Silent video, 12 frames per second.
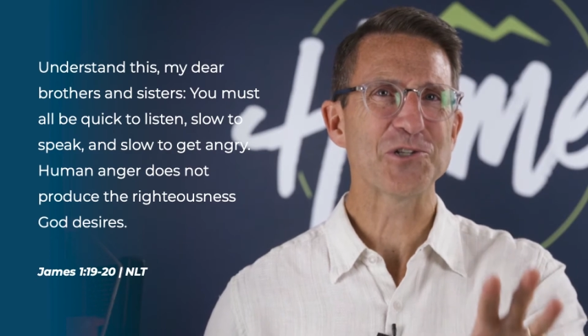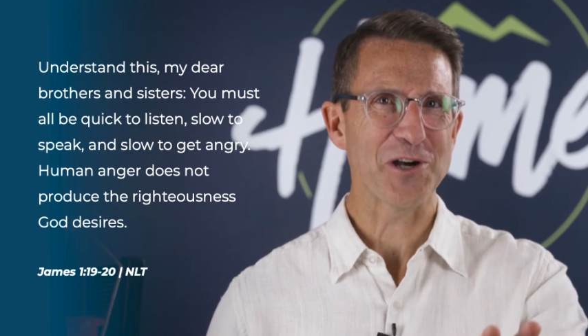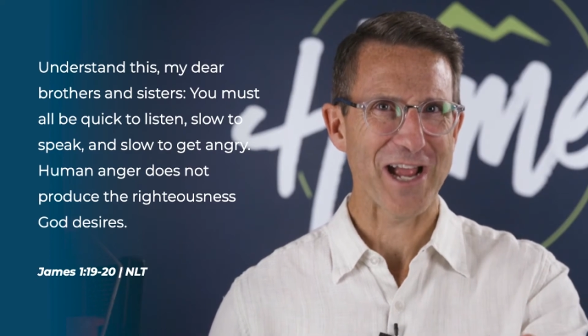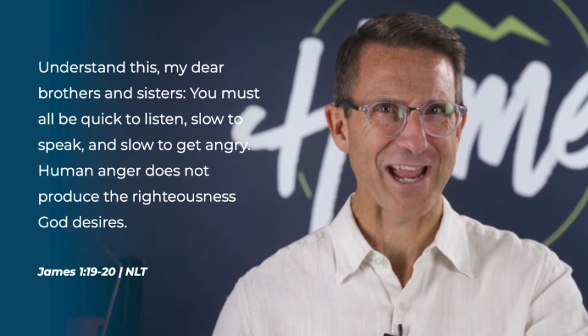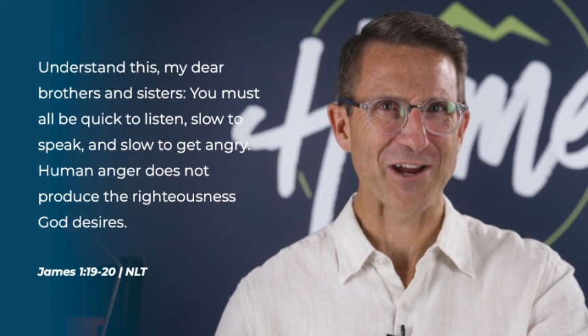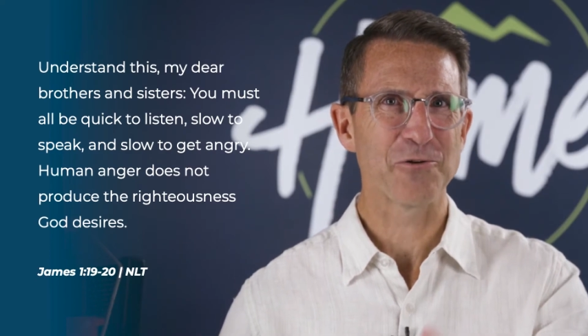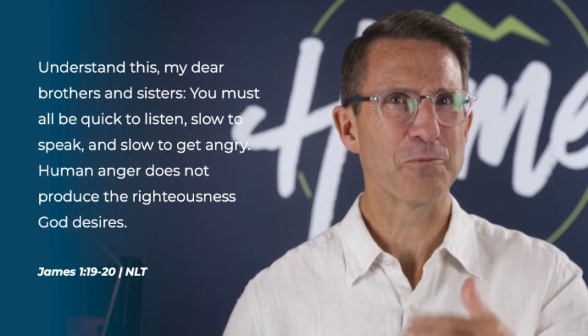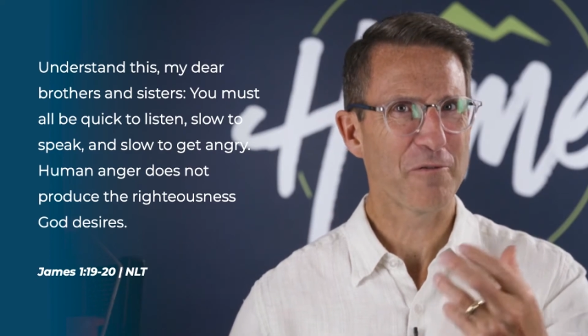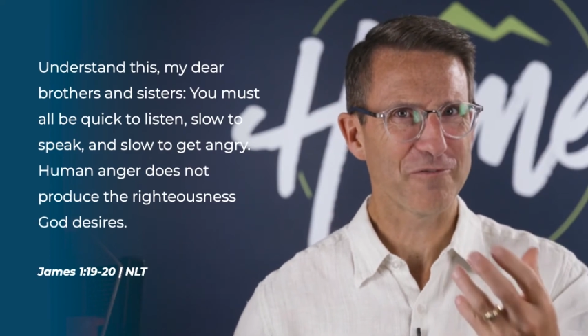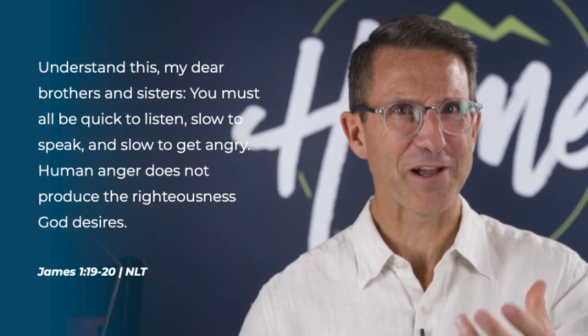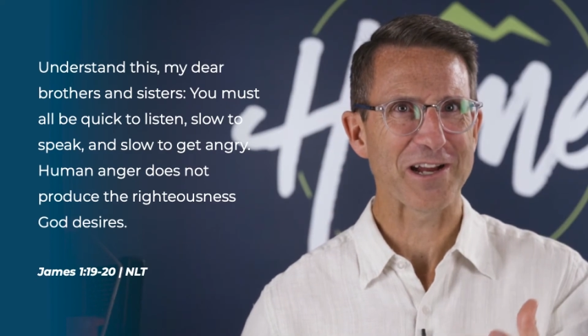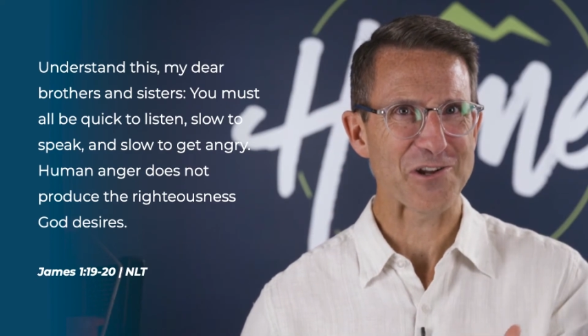your anger and
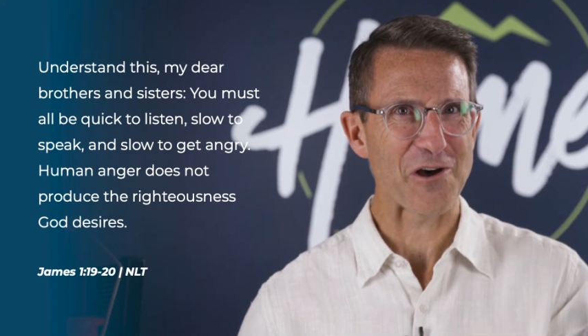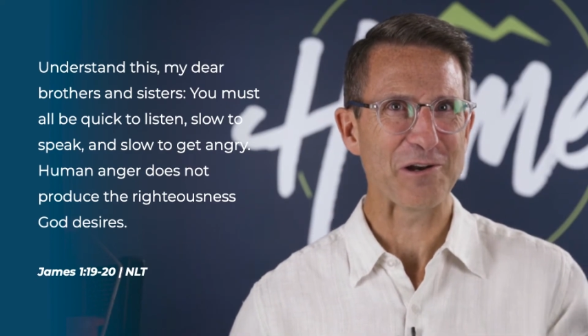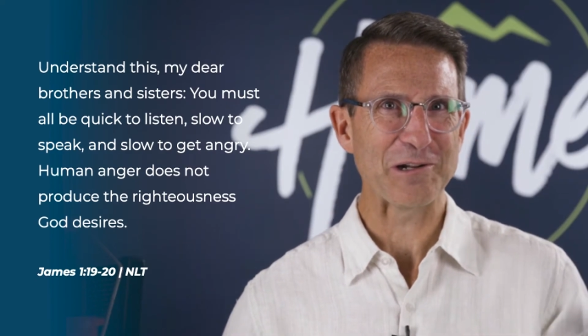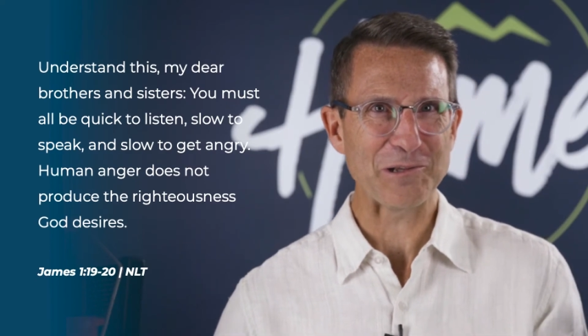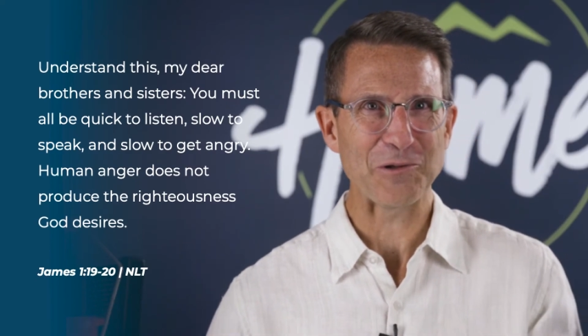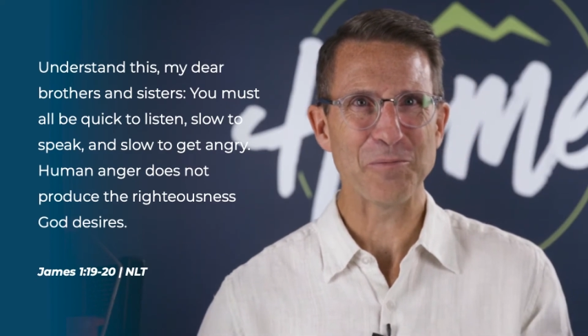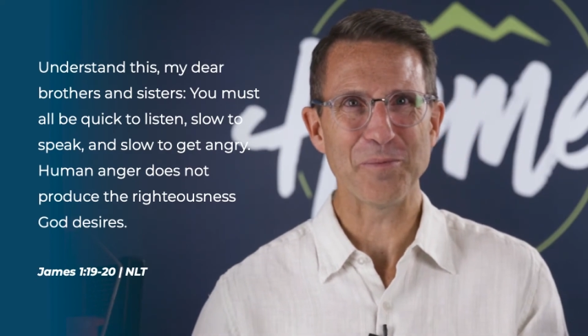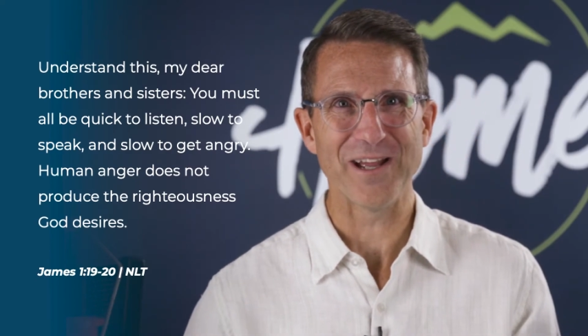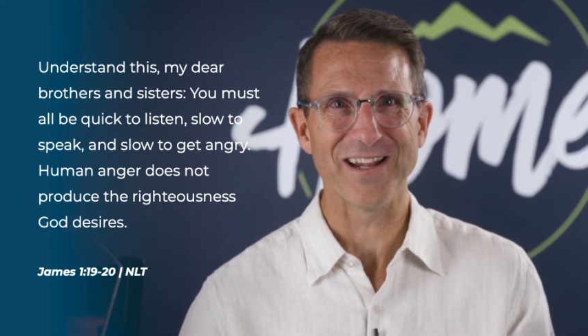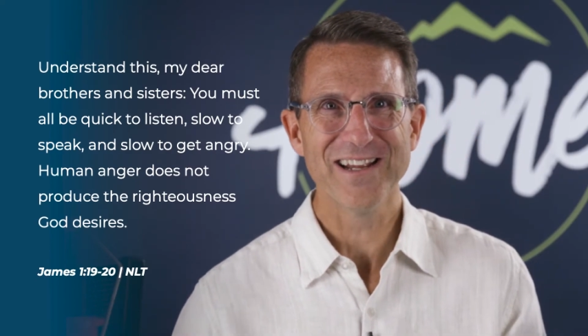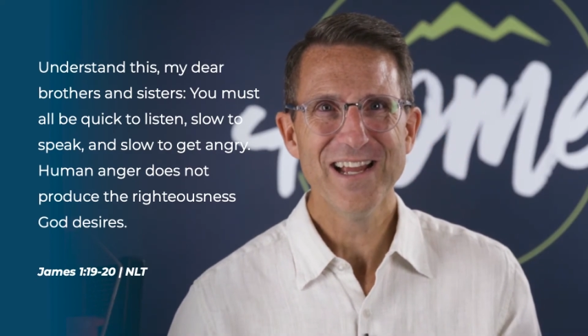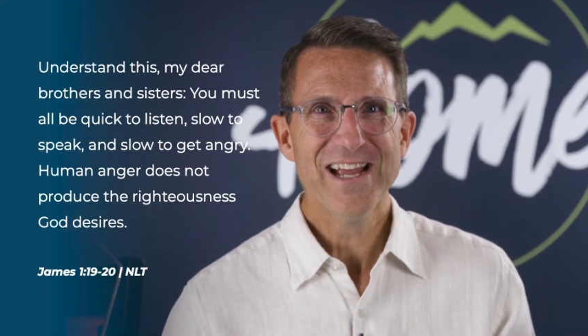reflect on it a little bit.